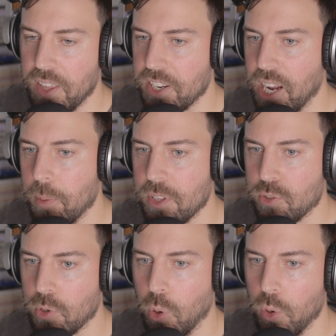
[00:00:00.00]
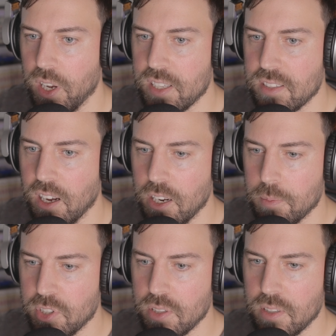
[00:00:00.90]
At the time of this recording, it's gone
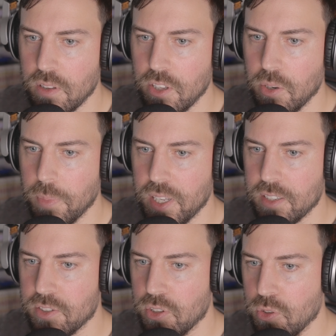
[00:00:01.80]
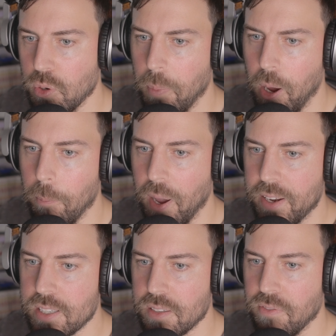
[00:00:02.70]
up just a little bit to about
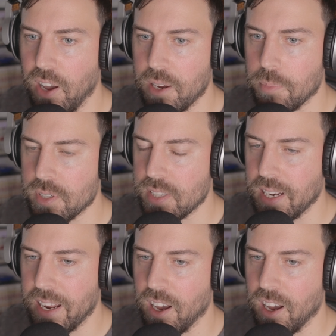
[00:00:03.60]
minus 5% at